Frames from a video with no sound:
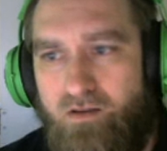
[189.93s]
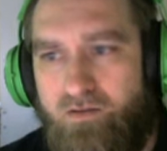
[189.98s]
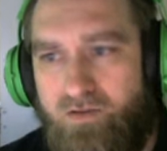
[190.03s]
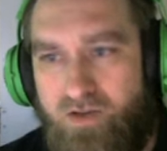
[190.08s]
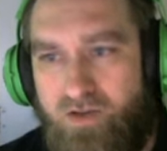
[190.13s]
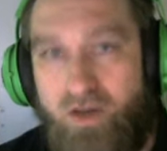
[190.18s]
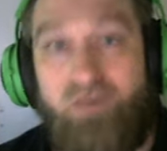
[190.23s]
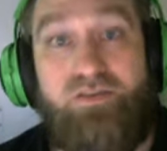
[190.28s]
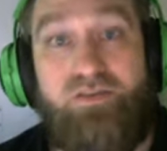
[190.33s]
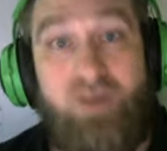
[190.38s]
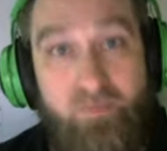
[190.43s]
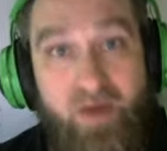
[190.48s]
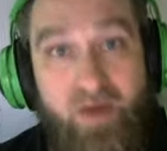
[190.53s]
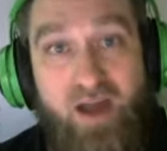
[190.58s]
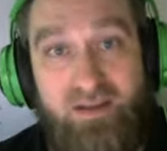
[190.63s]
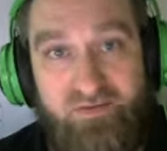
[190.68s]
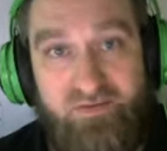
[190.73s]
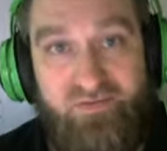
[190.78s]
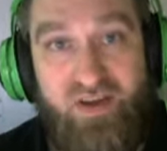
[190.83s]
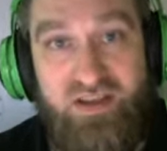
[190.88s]
to, to
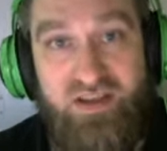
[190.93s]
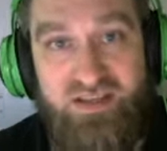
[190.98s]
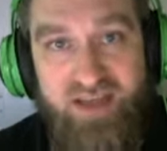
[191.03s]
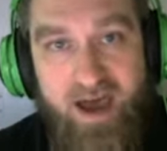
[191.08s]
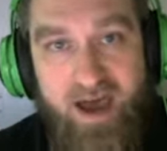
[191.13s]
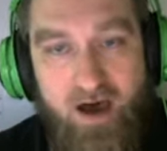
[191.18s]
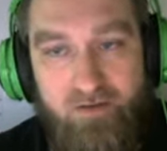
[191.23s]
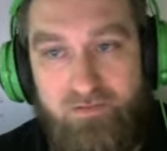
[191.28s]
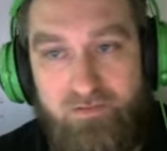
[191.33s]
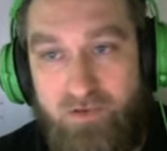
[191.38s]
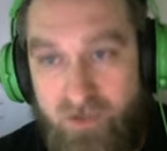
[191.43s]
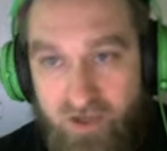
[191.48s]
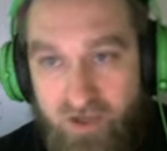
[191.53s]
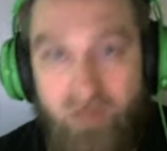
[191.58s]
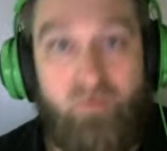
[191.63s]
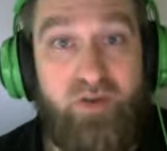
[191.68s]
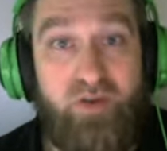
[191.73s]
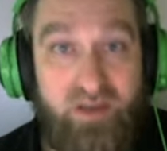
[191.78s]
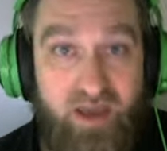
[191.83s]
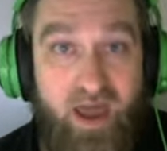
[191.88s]
back to face down so that
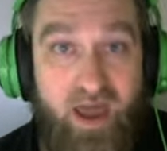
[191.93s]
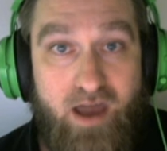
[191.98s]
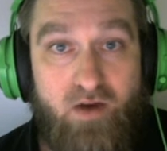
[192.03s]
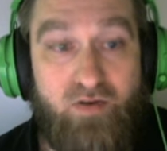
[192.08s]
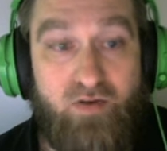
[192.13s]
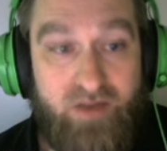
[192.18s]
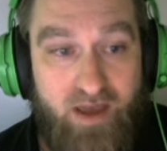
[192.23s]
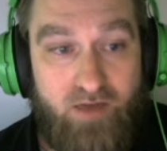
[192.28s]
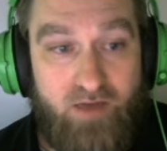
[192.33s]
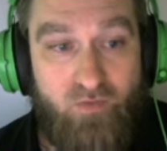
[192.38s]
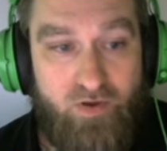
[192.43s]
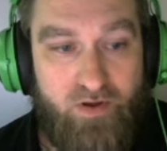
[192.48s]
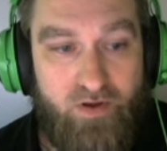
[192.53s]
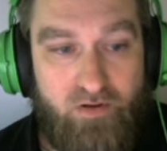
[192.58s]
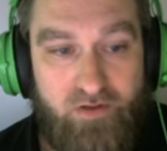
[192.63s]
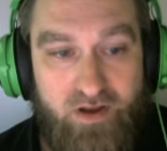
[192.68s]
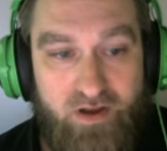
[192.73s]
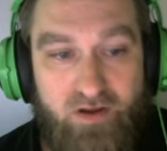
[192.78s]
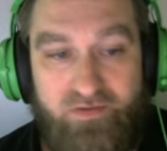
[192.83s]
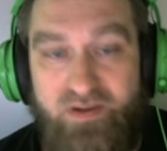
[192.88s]
we can KO again with our
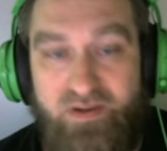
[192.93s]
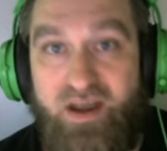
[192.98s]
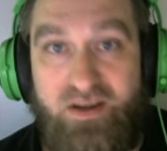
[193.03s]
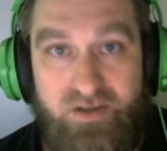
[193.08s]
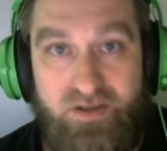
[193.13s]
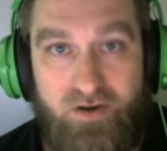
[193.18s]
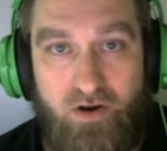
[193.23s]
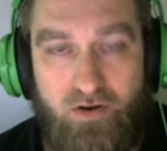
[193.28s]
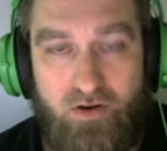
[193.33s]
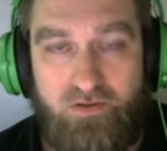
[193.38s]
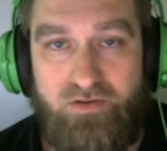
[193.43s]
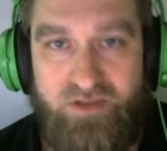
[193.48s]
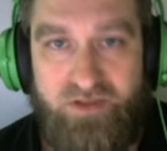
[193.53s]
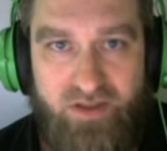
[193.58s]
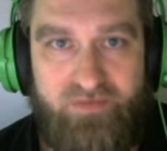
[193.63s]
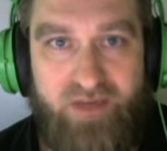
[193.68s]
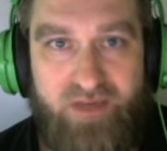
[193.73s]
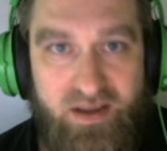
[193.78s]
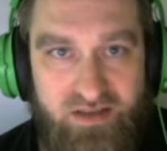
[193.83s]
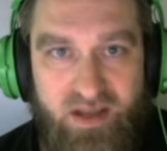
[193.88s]
leader the next turn.
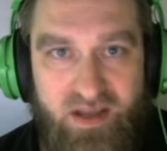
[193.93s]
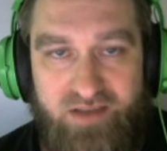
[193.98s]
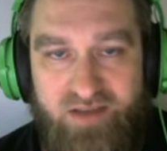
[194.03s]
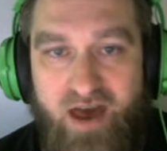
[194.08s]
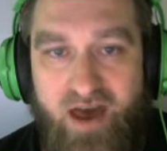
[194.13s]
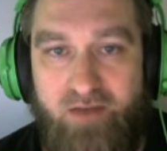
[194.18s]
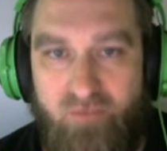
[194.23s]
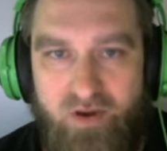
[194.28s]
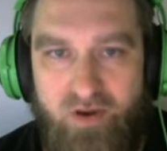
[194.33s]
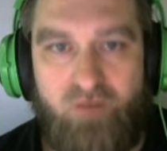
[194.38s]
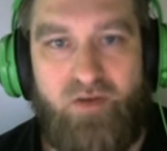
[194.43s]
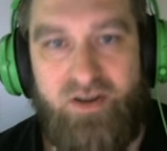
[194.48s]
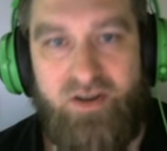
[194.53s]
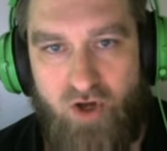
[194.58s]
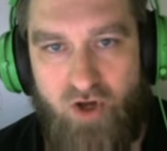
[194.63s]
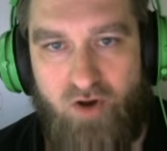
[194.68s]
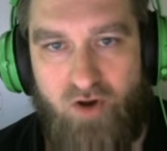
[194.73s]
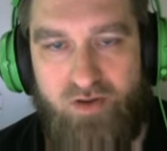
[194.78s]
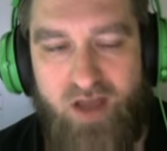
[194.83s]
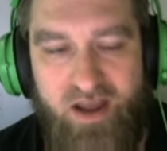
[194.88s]
Things like that,
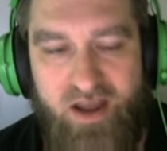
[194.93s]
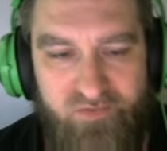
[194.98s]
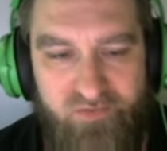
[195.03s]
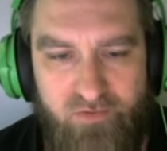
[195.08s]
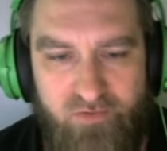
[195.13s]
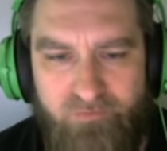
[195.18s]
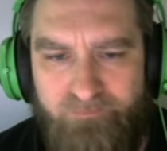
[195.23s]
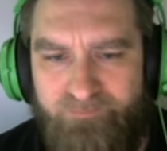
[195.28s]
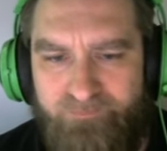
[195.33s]
rearranging our life.